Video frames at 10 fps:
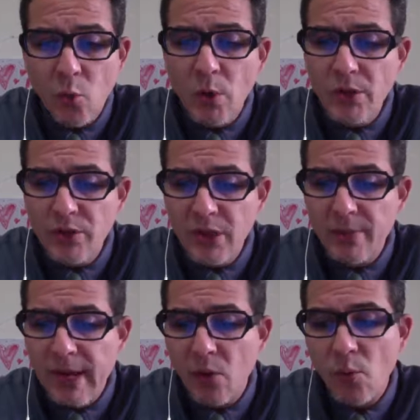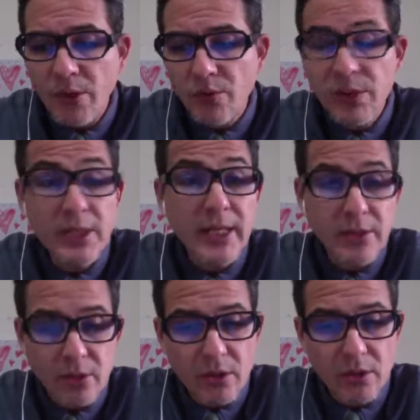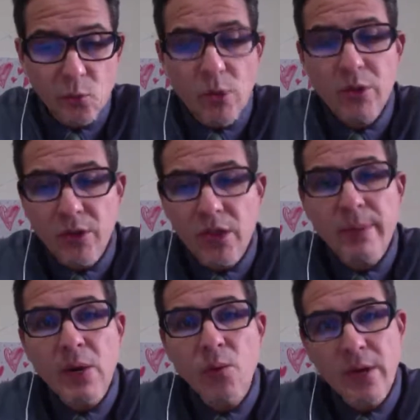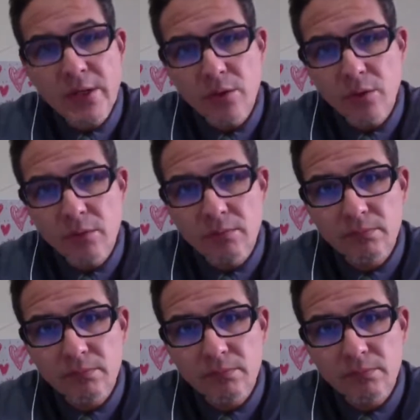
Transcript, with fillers: What do you think about when you sing that song? What do you think about when you